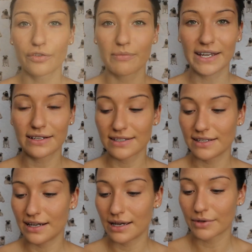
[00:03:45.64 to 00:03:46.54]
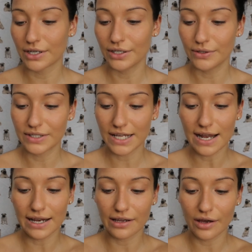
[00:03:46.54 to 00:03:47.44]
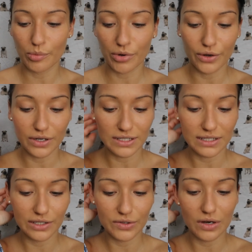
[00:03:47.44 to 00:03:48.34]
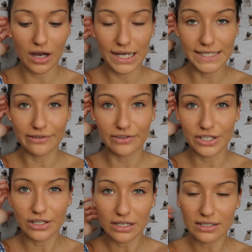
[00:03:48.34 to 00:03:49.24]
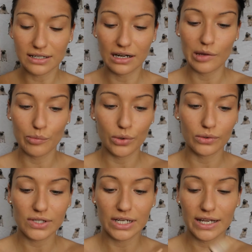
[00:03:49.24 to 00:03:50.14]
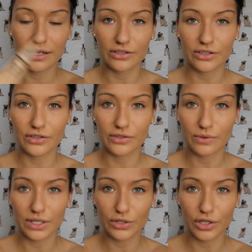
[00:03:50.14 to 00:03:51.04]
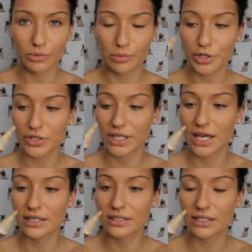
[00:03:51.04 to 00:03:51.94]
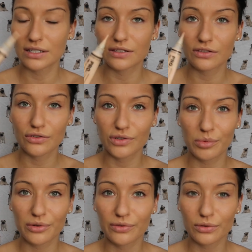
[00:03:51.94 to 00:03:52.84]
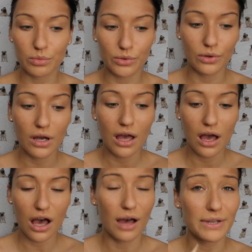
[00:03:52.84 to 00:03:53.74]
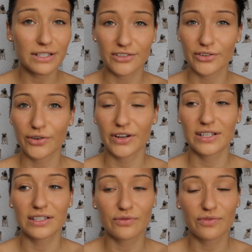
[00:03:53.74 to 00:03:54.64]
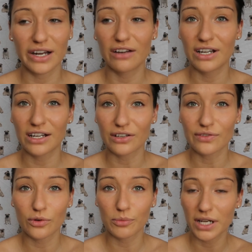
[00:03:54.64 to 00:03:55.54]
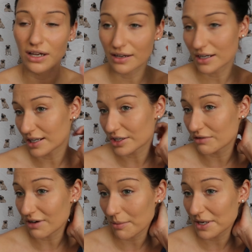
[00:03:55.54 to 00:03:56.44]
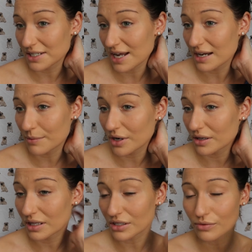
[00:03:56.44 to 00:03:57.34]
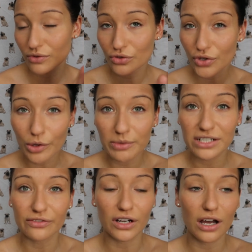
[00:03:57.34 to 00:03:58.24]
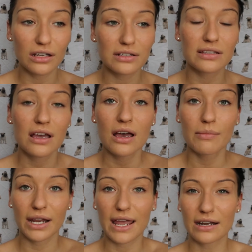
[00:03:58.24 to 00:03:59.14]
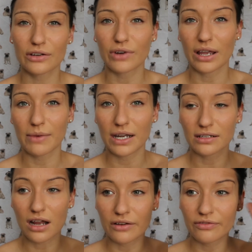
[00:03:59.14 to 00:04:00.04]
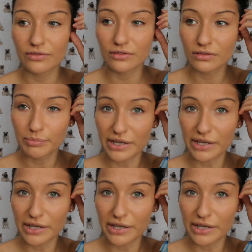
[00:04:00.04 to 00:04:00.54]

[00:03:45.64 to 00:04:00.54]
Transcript: for my concealer, I'm going to use the LA Girl Pro Conceal High Definition Concealer in Porcelain. It's just a squeezy tube with a brush on the end. This is super affordable. It doesn't crease. It's a really, really nice formula and I'd literally recommend it to anyone. They do so many different colours. But again, I'd recommend kind of